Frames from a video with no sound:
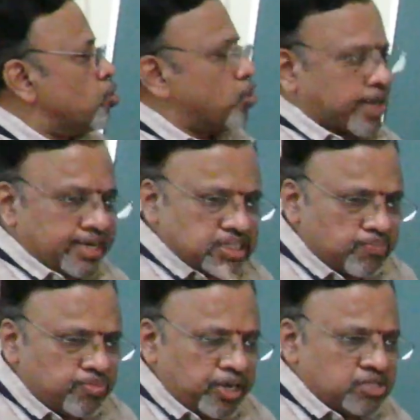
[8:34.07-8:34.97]
rotate
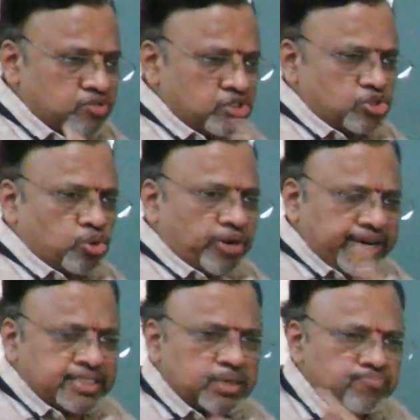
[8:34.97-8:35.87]

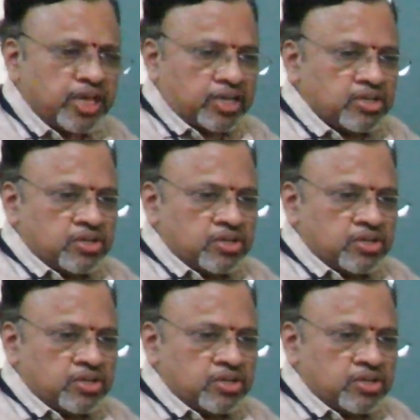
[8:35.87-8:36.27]
something.